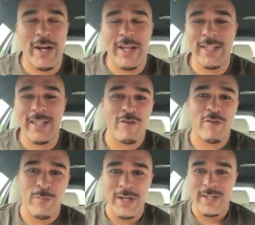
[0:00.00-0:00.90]
He's never
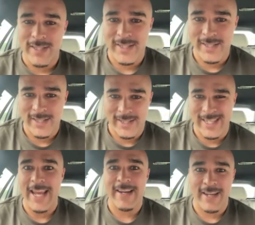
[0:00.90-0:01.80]
been
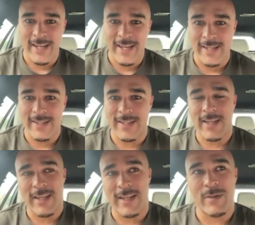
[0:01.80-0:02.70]
steady as a
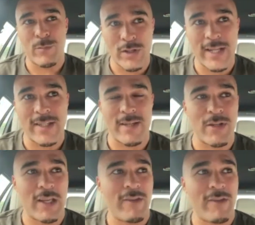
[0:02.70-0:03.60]
kicking, but that seemed to
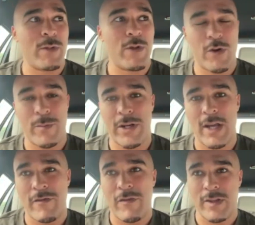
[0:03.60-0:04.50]
give him another bit of
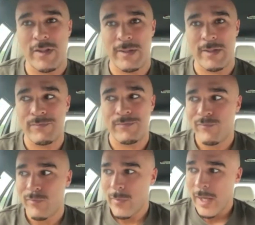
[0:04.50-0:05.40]
confidence. And
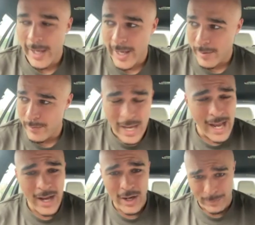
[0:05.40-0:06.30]

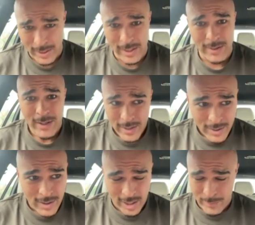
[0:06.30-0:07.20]
I'd be
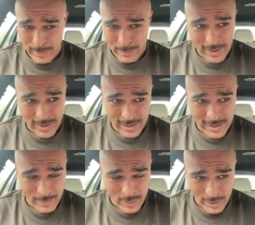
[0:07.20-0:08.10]
building the
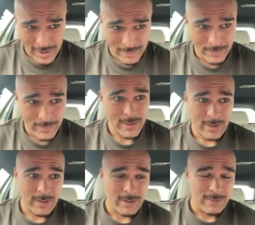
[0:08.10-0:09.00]
team around him.
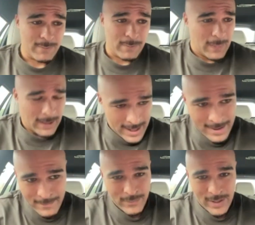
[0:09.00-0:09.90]

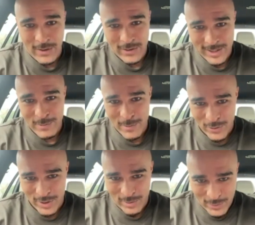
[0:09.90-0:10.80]
Not because he's my
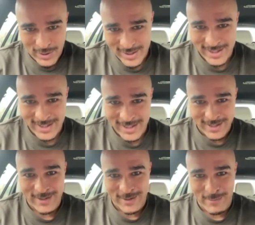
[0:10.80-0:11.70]
buddy, but because
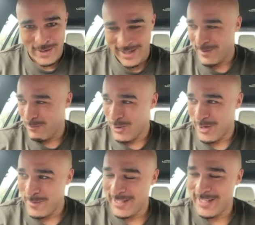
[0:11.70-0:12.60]
he's one of the
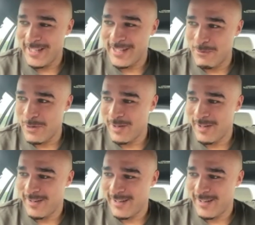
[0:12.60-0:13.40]
best 10s in the world.